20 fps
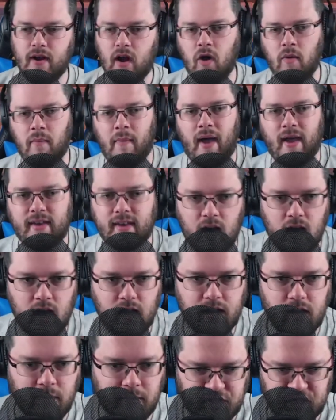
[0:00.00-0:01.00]
Oh my god,
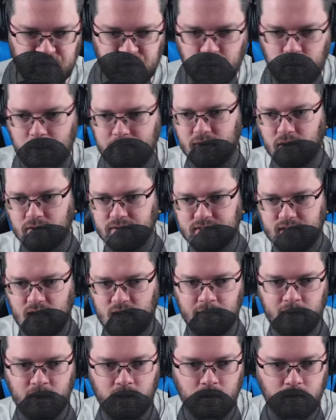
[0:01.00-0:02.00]
he almost sweeped our
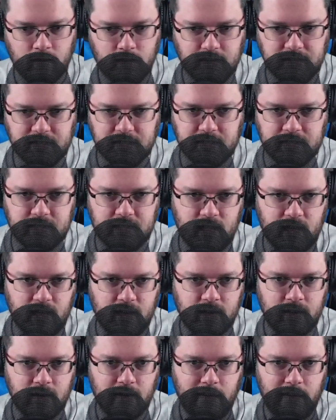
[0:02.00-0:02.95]
team, y'all. That was insane.